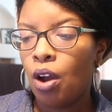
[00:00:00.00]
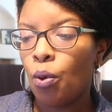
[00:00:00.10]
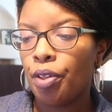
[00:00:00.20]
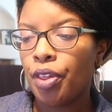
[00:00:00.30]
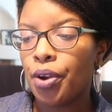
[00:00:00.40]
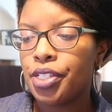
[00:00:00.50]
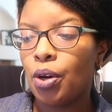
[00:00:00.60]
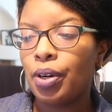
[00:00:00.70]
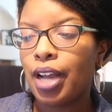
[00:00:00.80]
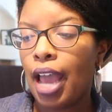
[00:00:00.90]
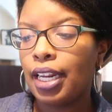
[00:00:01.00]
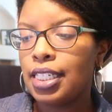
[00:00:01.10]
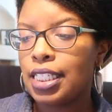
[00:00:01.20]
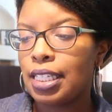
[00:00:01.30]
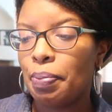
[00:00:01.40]
where there is no
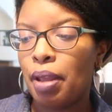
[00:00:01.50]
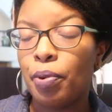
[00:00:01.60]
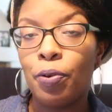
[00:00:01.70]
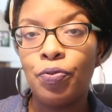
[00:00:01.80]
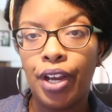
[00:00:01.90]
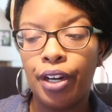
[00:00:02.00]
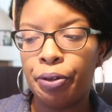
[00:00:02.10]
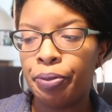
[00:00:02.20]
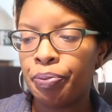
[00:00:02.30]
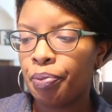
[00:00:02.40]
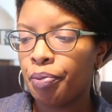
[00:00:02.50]
guidance, the people fail,